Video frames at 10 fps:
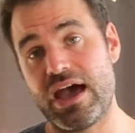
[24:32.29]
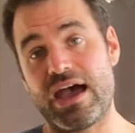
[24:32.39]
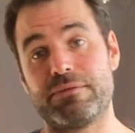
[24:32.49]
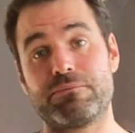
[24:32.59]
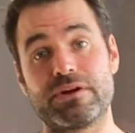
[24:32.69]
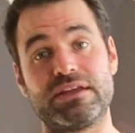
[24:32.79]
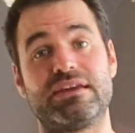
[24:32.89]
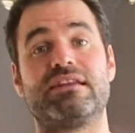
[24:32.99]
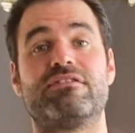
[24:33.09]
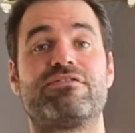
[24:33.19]
and
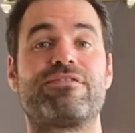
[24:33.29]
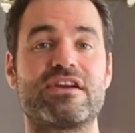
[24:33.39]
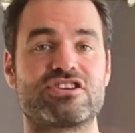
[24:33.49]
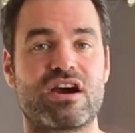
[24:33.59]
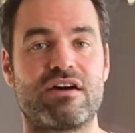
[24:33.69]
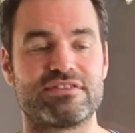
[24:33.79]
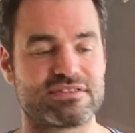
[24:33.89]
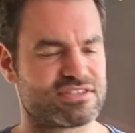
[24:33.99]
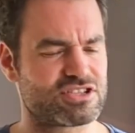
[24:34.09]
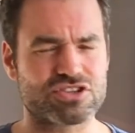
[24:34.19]
bringing in the fresh
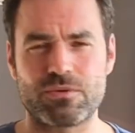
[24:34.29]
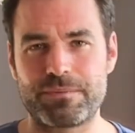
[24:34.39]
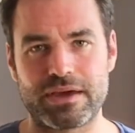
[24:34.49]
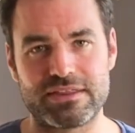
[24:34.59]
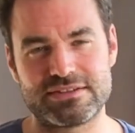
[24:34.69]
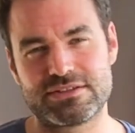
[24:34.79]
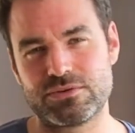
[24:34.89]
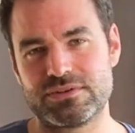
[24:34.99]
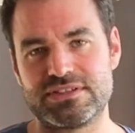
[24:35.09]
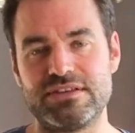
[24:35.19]
harvest, just compare these
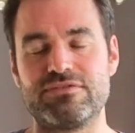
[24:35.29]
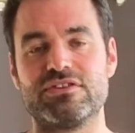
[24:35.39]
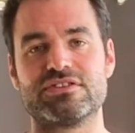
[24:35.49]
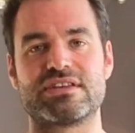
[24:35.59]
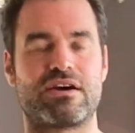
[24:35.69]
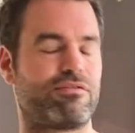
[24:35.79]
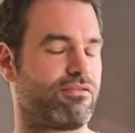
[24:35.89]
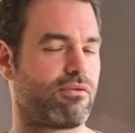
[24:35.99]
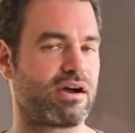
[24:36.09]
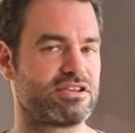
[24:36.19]
two and see for yourself
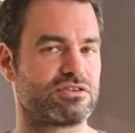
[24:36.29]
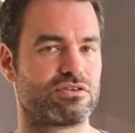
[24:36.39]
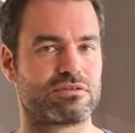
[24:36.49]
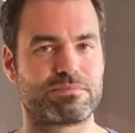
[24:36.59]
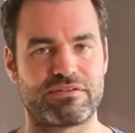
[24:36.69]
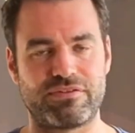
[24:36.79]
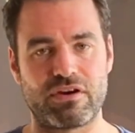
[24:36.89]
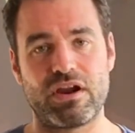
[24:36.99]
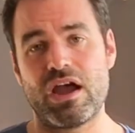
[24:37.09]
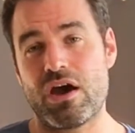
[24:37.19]
what you could prefer,